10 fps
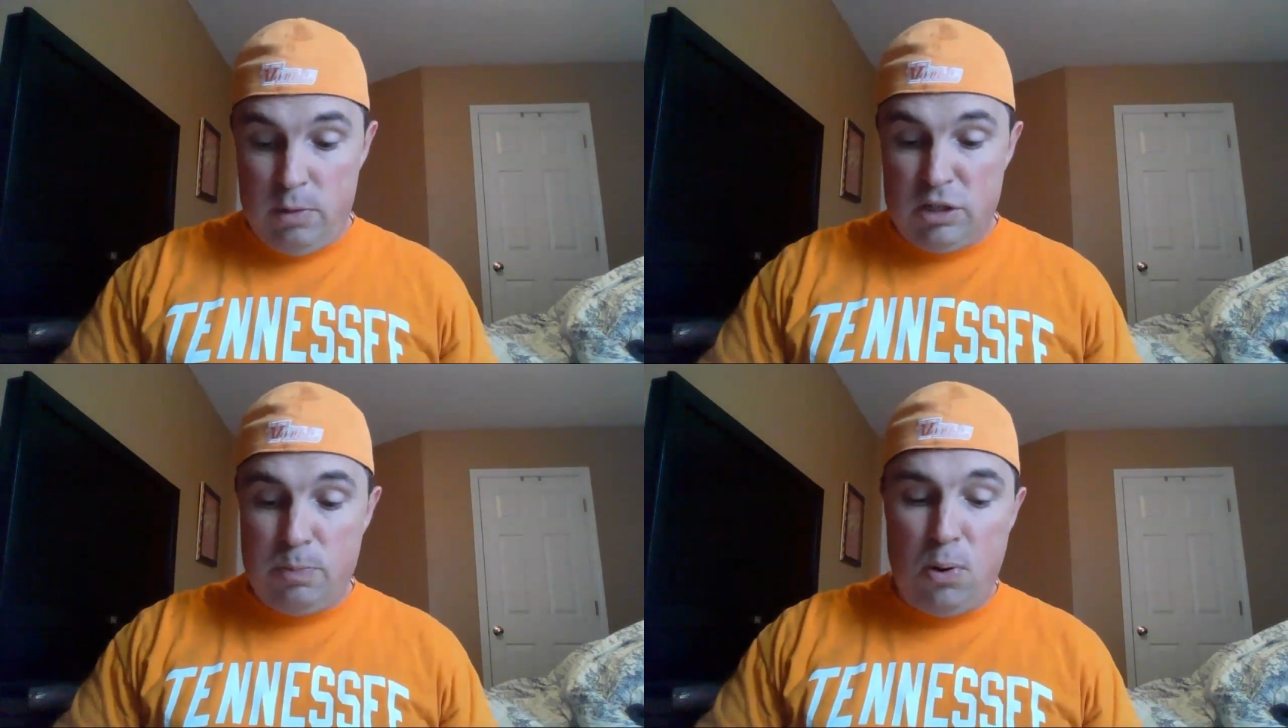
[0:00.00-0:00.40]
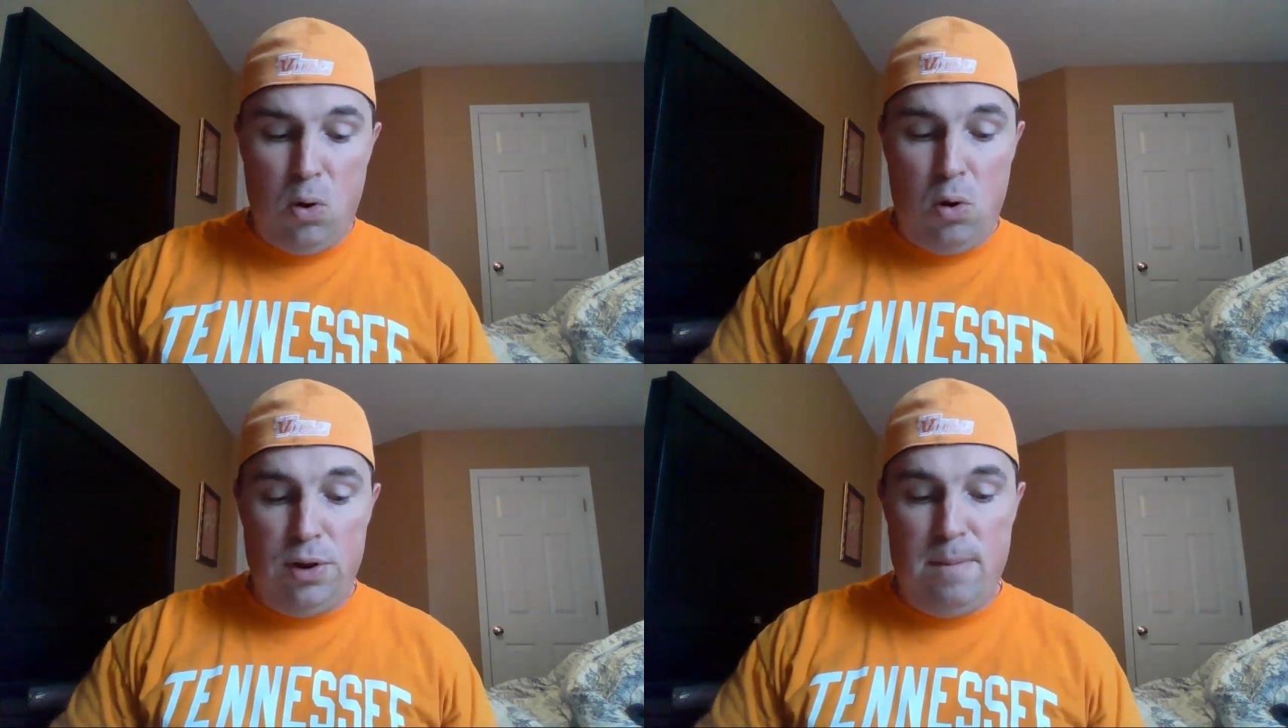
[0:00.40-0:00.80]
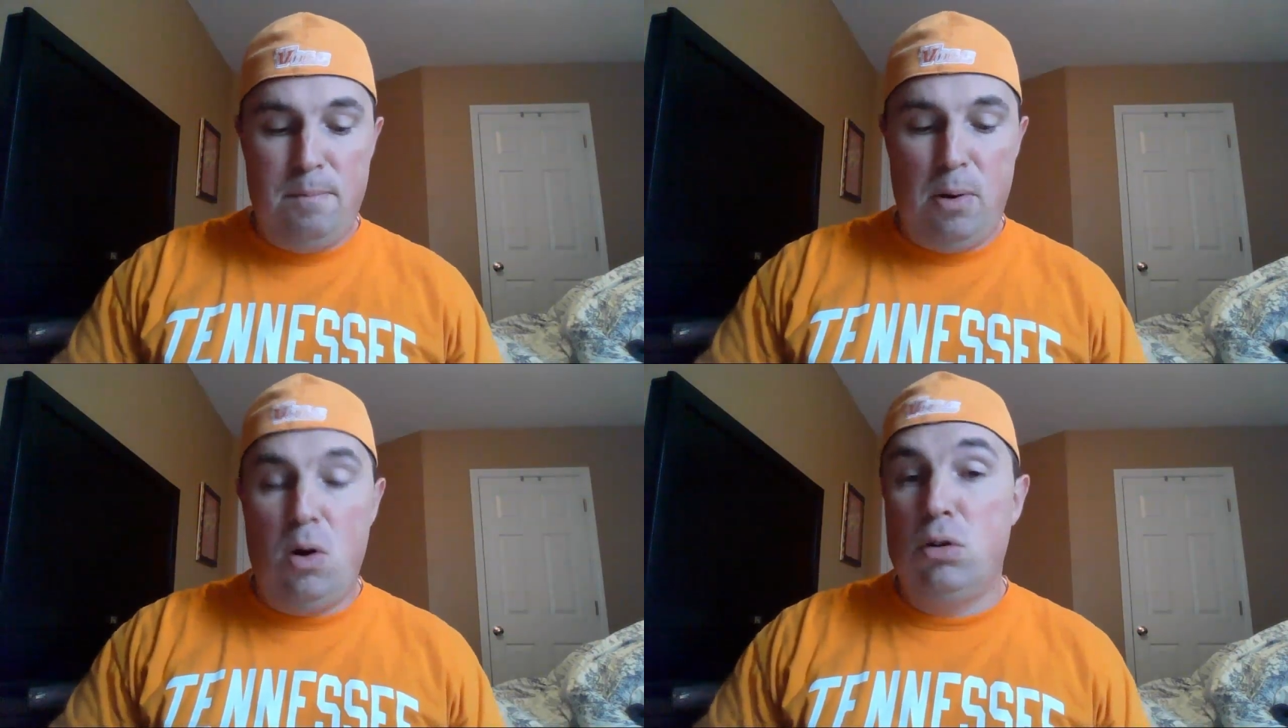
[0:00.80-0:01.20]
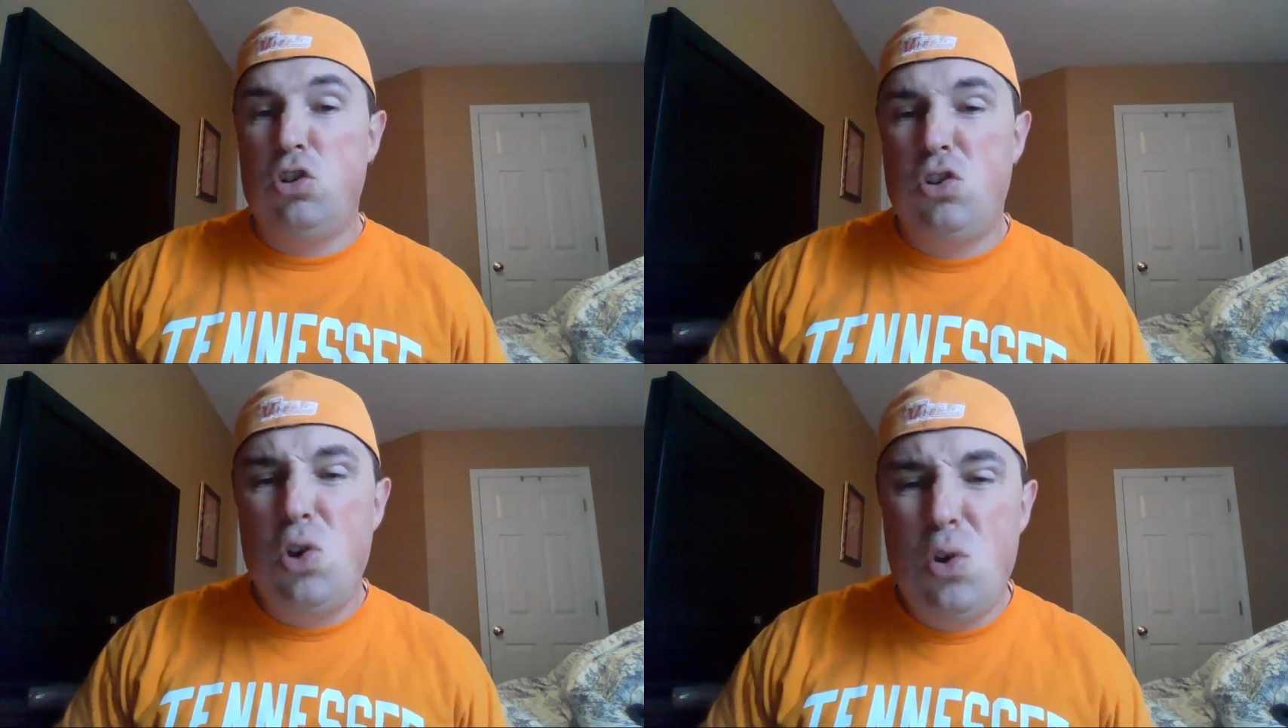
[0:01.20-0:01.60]
It was pulled and
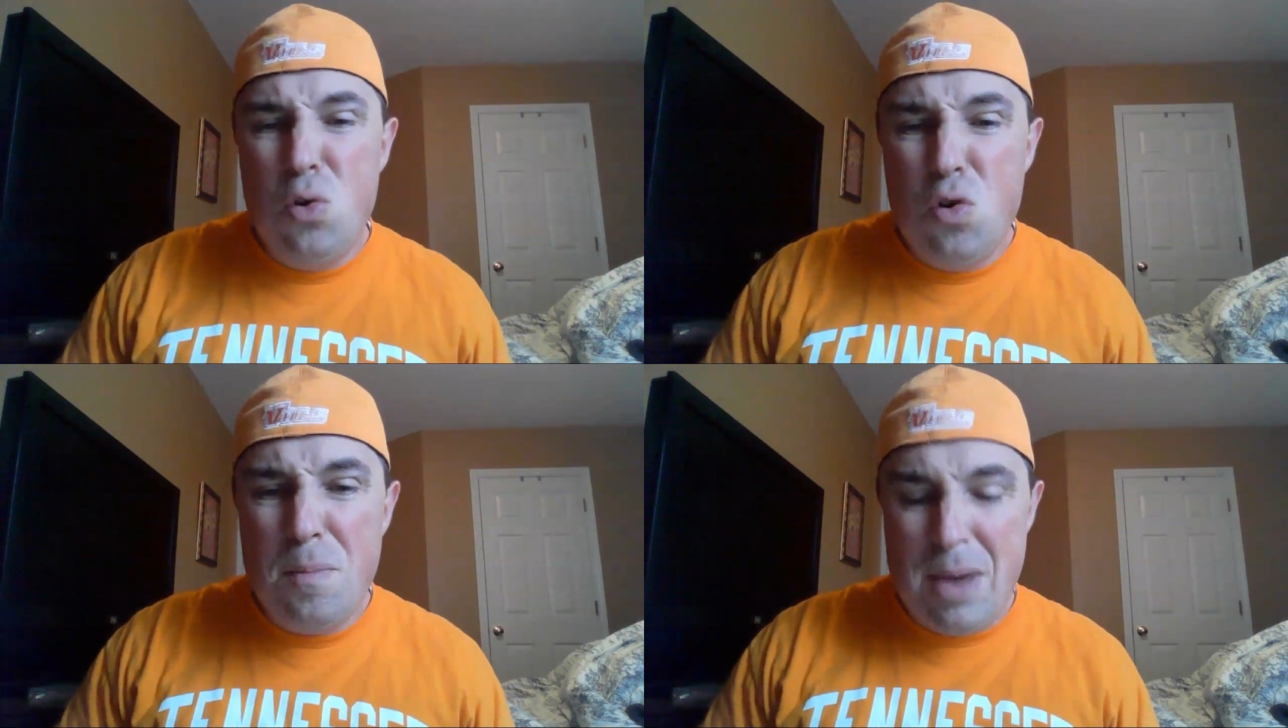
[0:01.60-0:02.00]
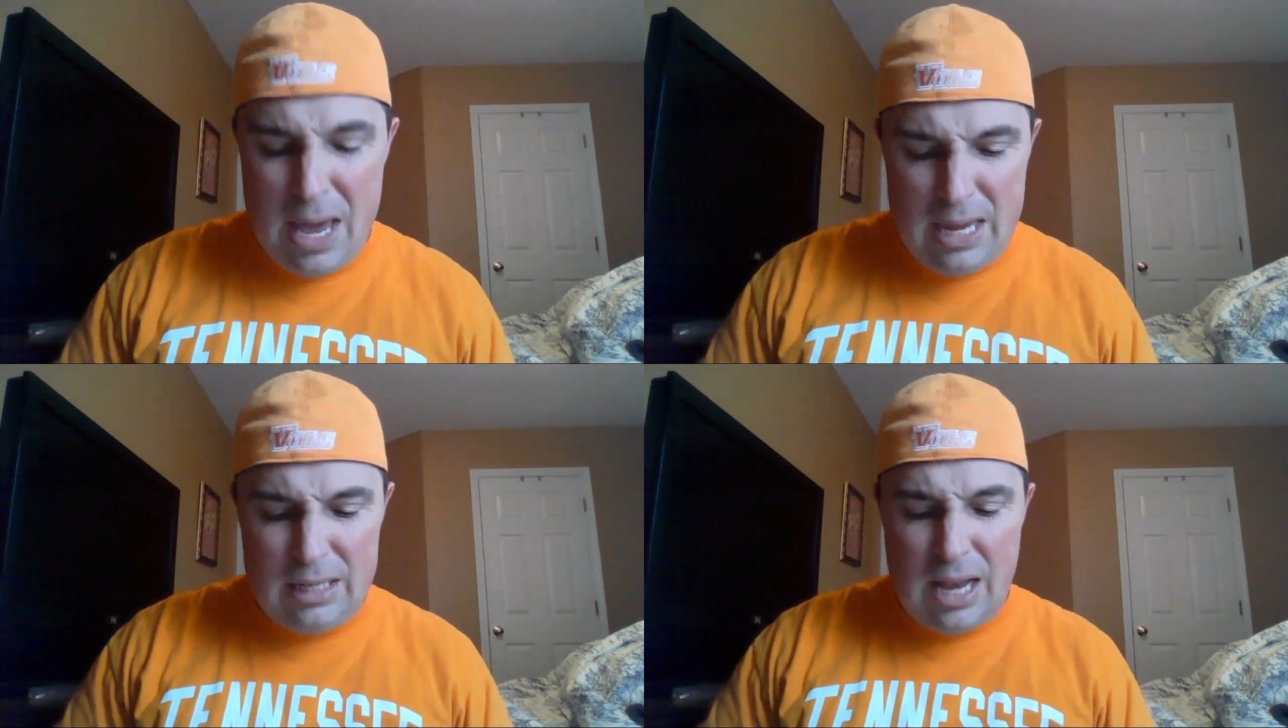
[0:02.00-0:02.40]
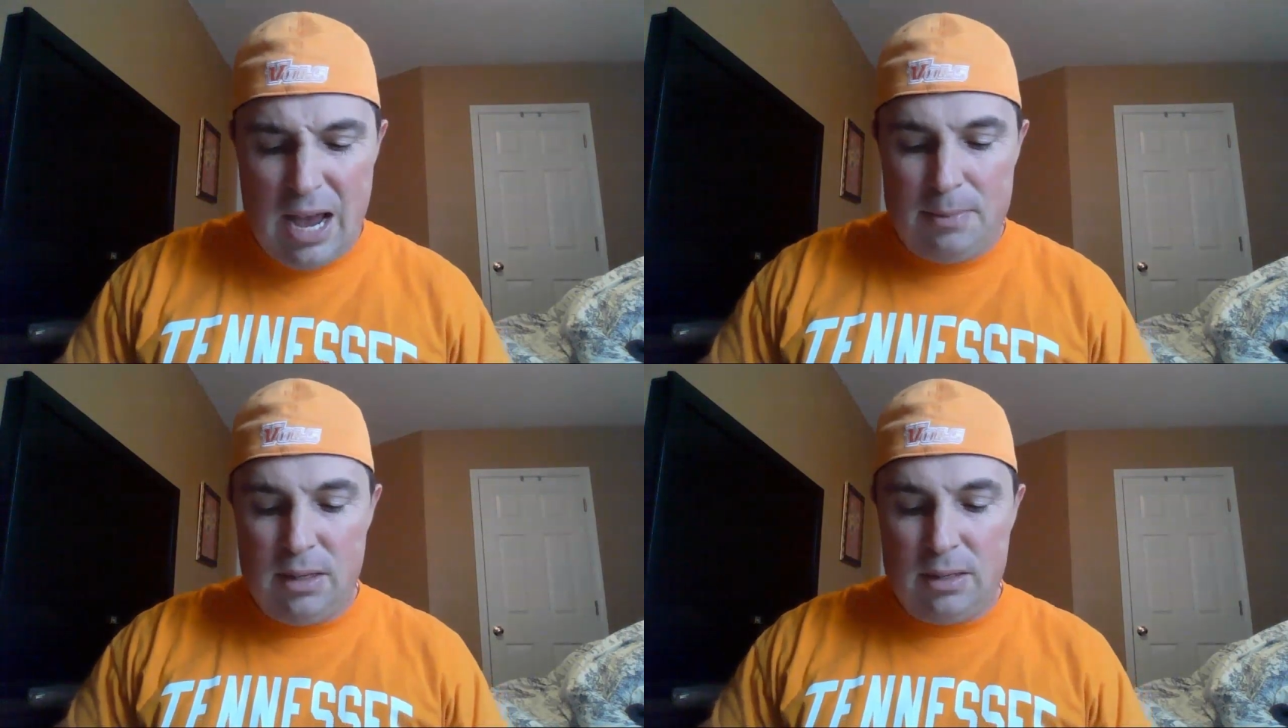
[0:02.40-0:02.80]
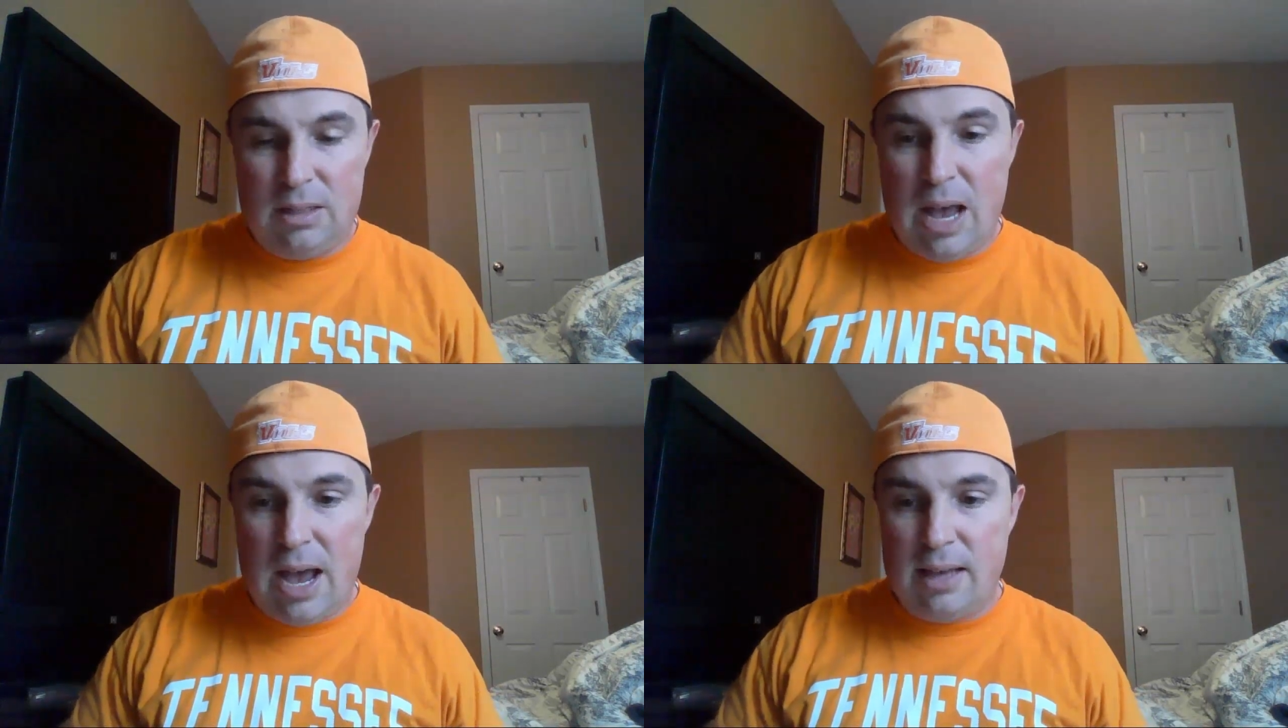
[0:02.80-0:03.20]
bulged too many times
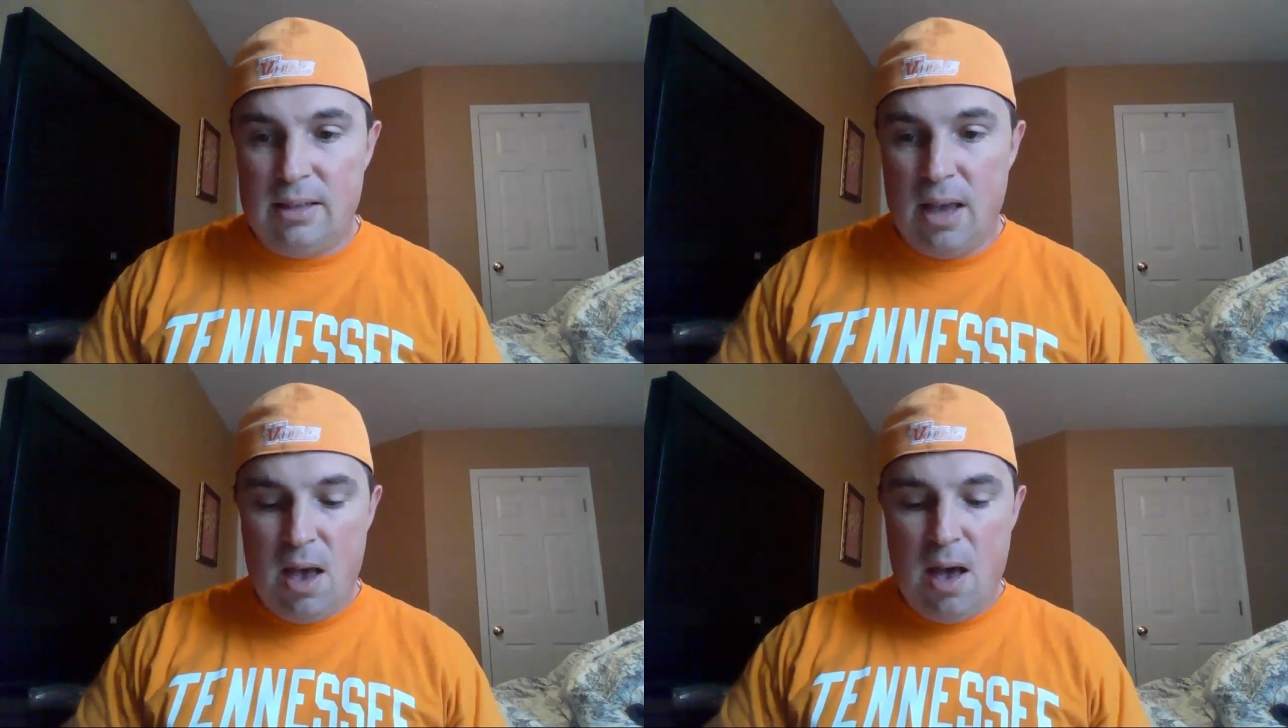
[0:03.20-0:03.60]
its size,